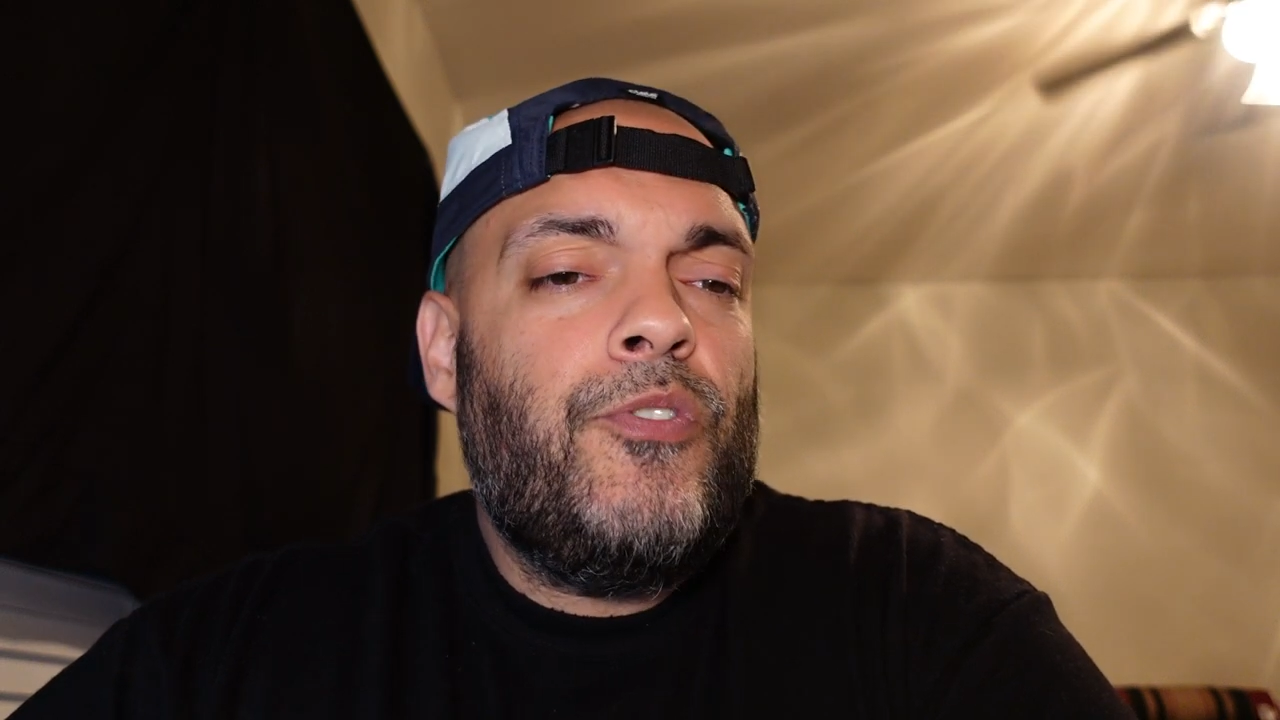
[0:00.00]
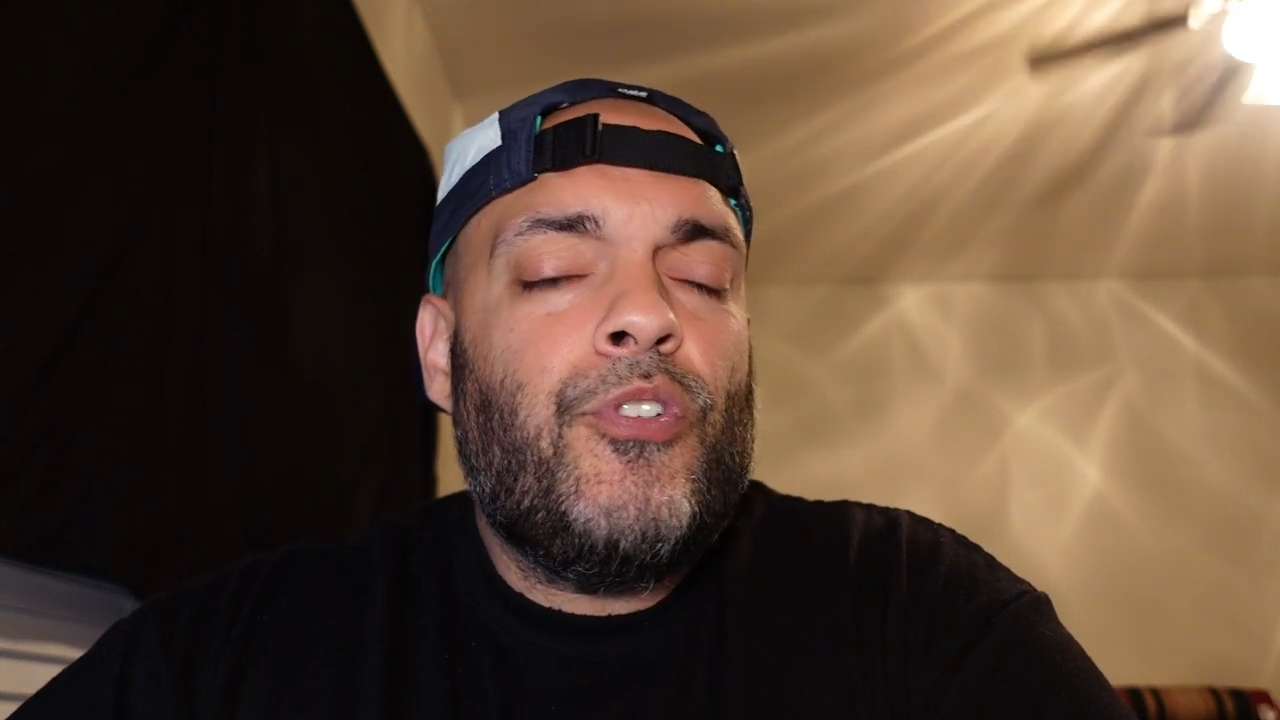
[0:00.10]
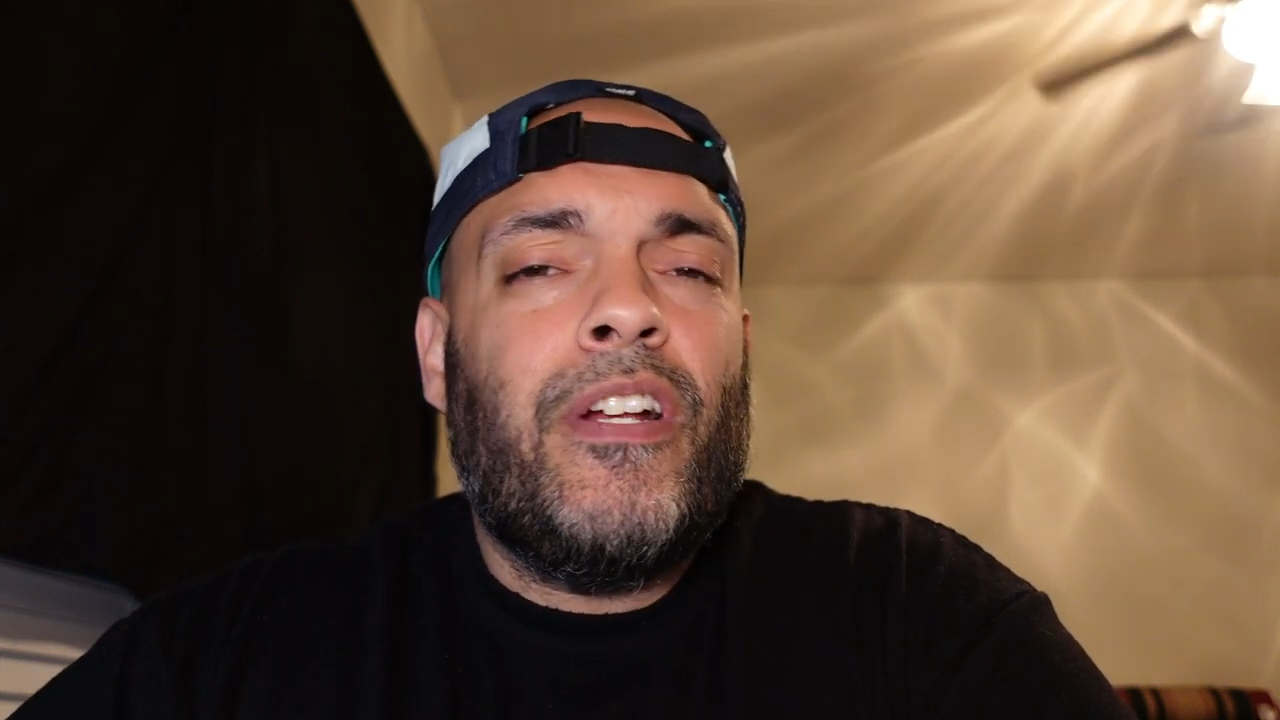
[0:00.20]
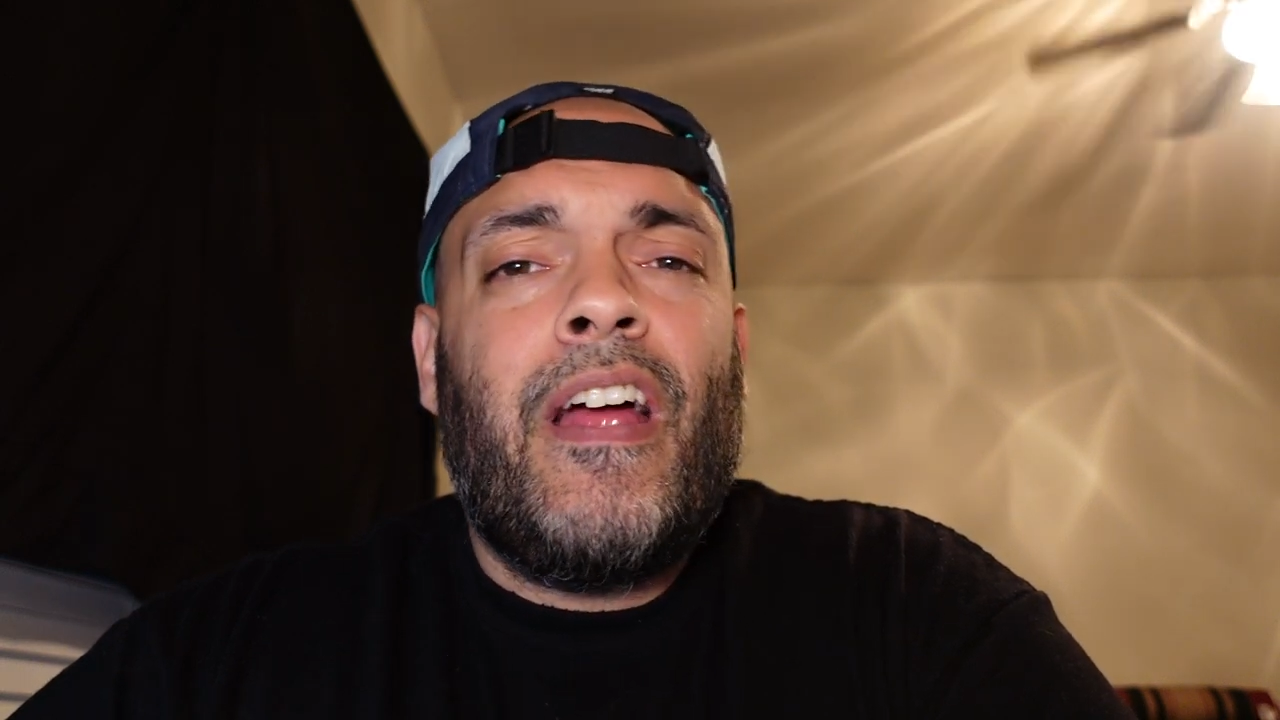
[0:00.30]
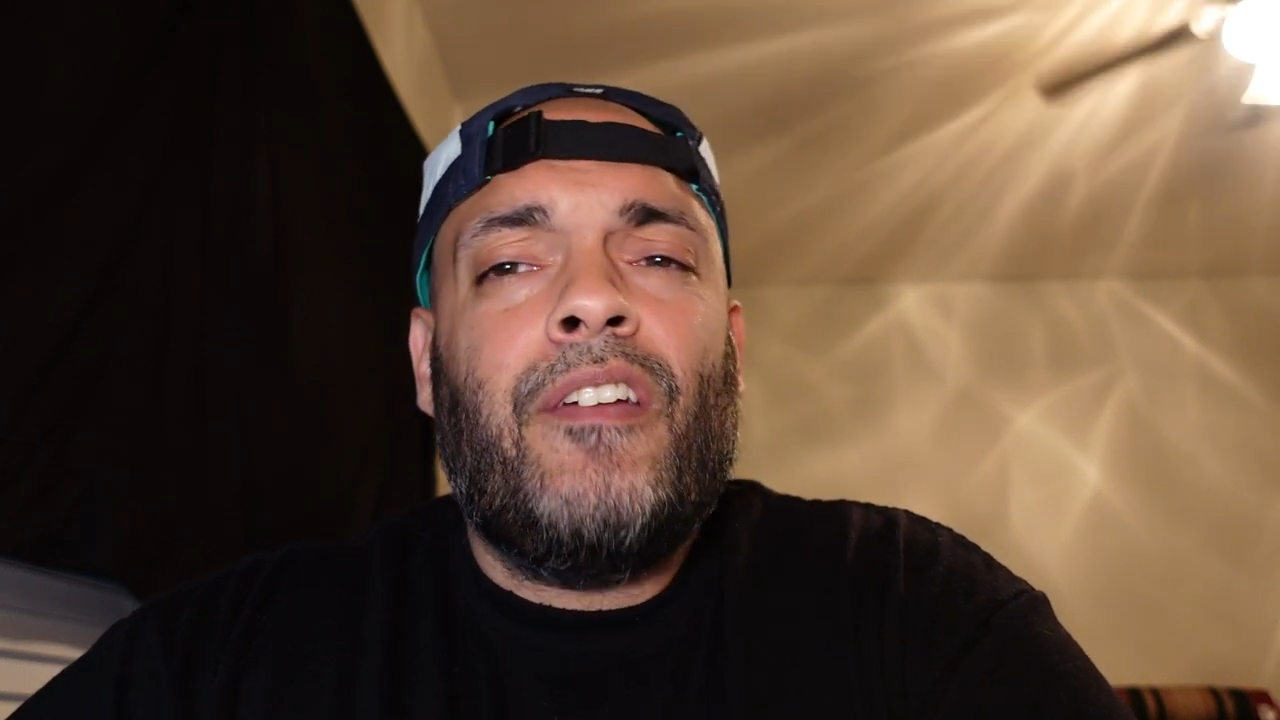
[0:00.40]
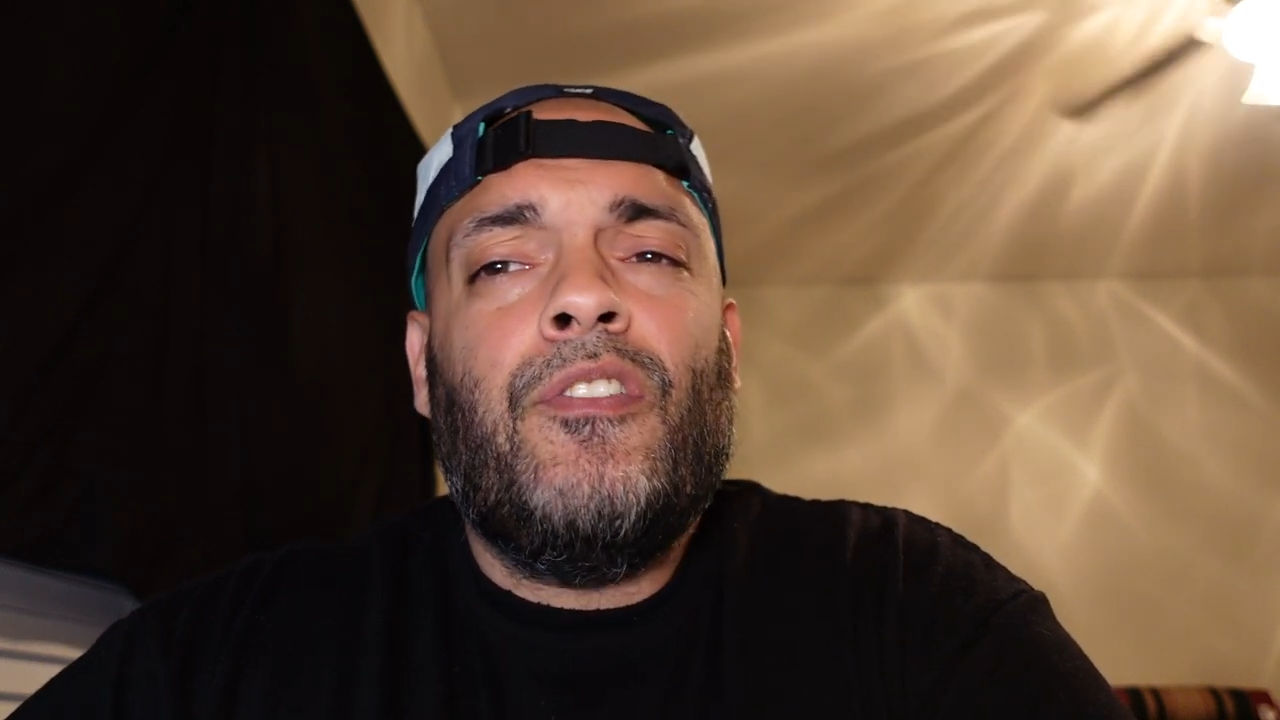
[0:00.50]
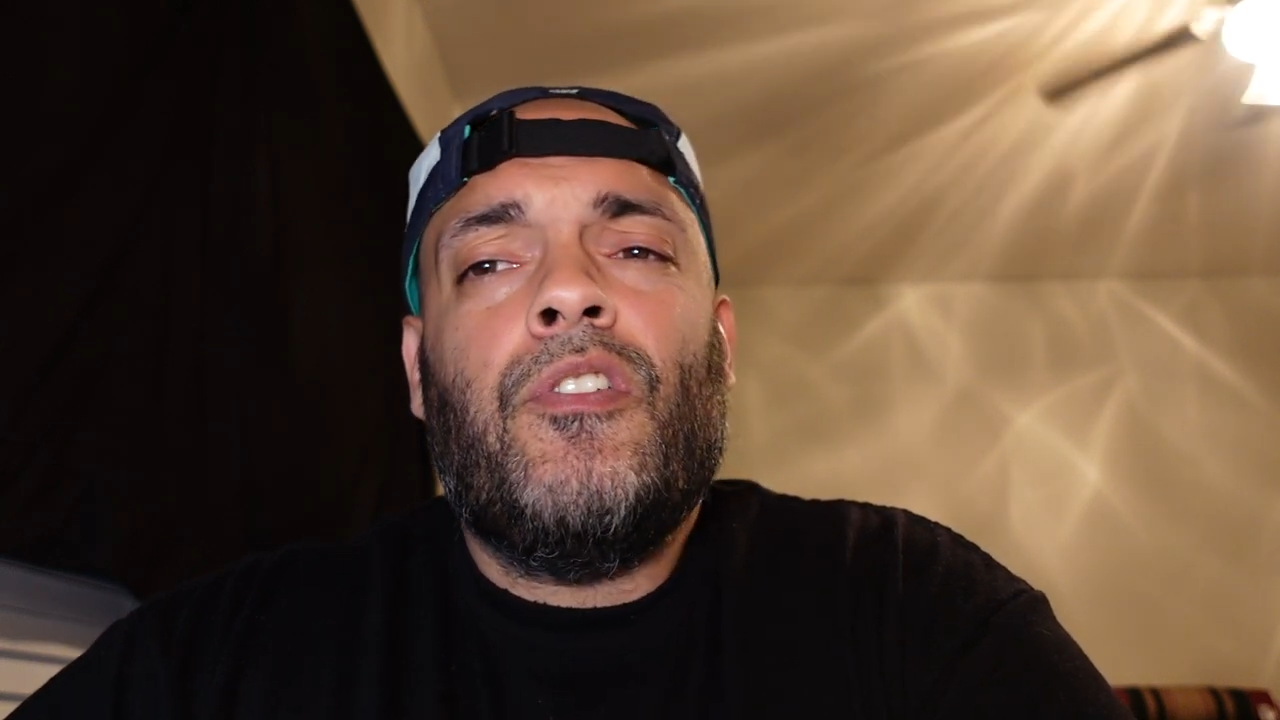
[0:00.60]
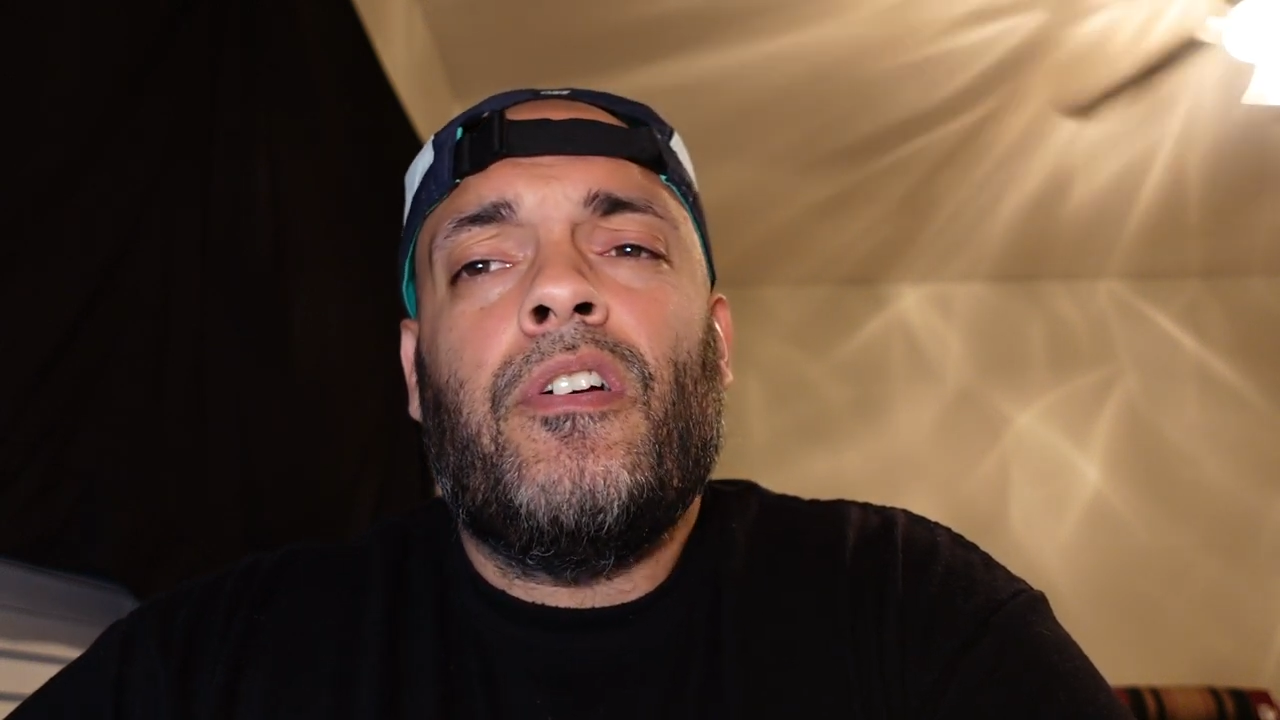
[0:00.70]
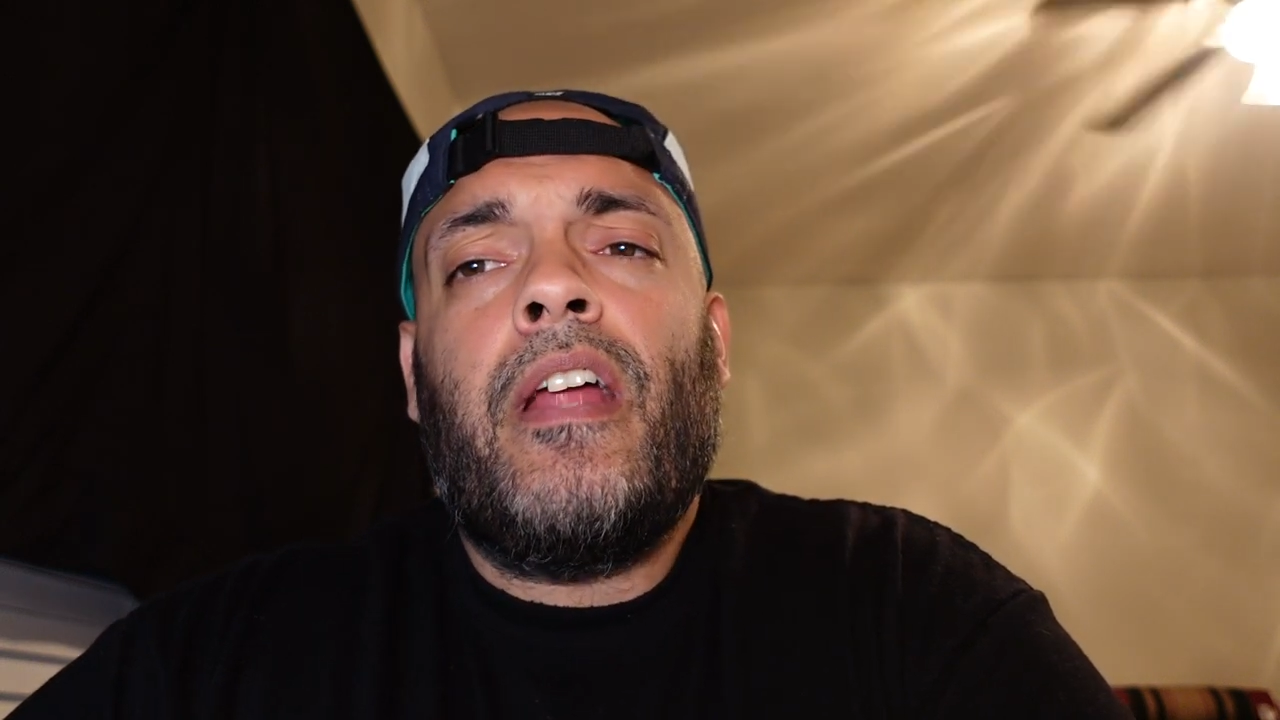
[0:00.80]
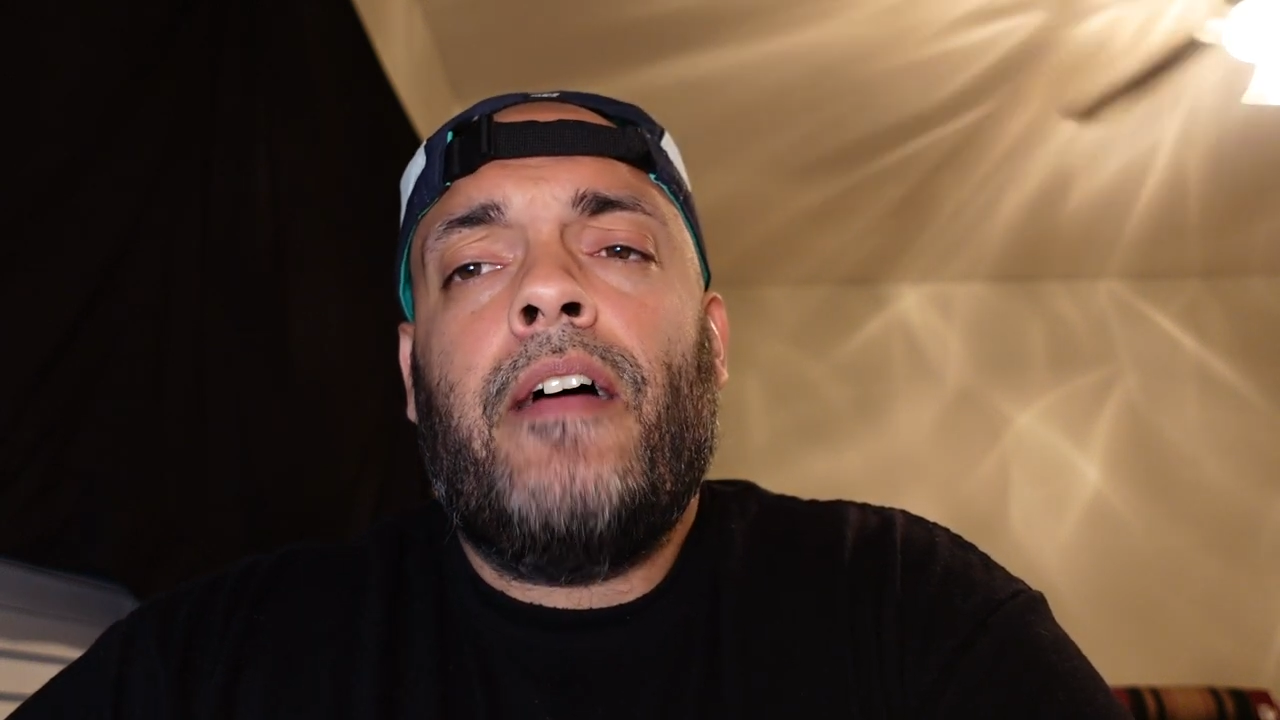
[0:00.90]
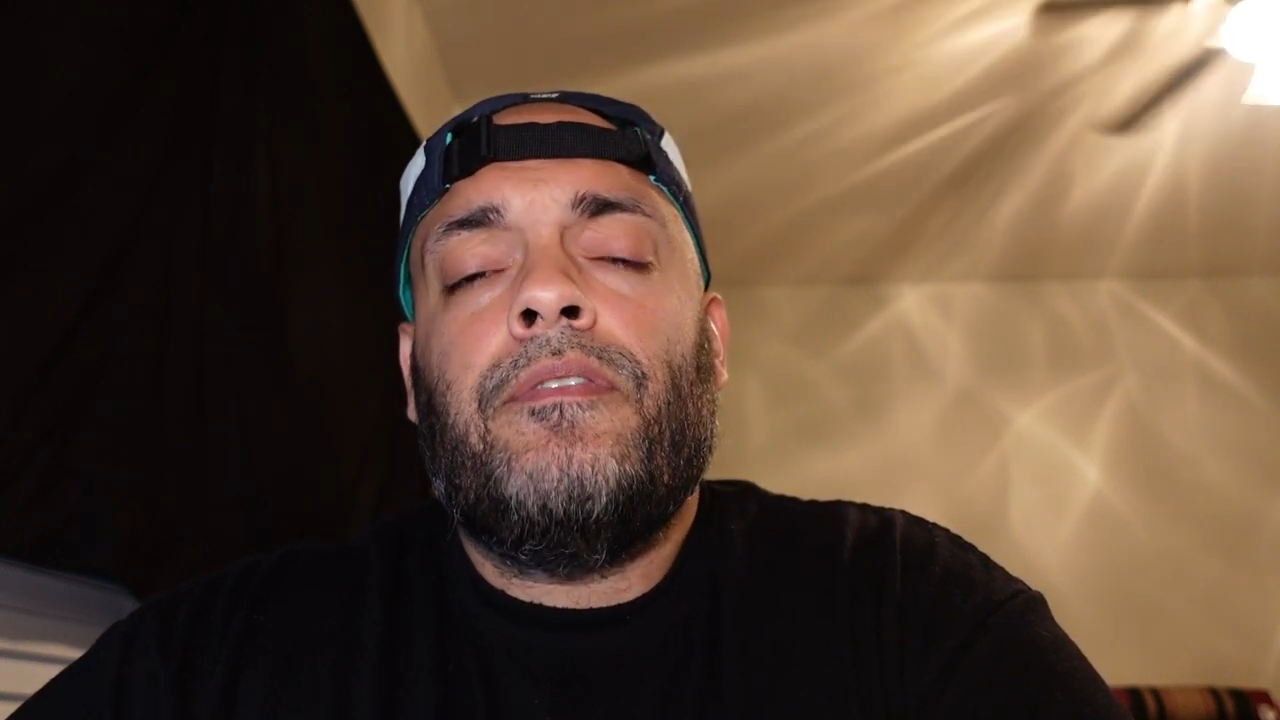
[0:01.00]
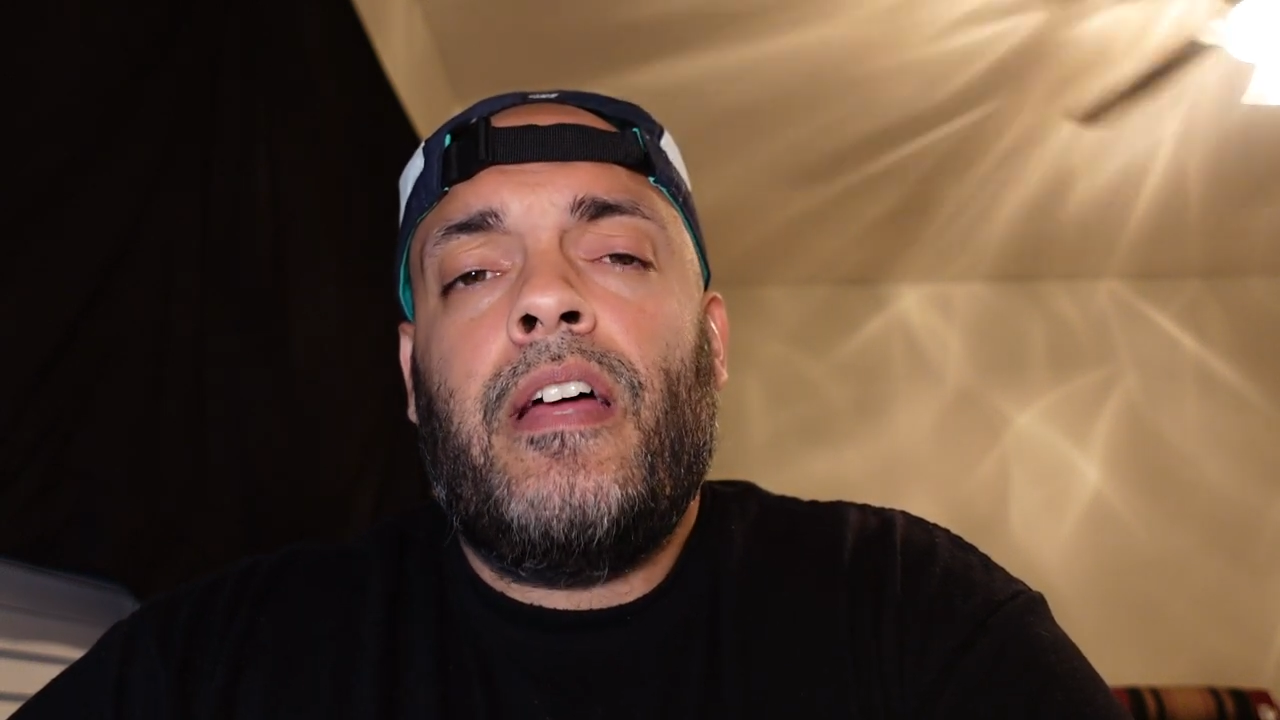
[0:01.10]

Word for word: you're gonna you're gonna have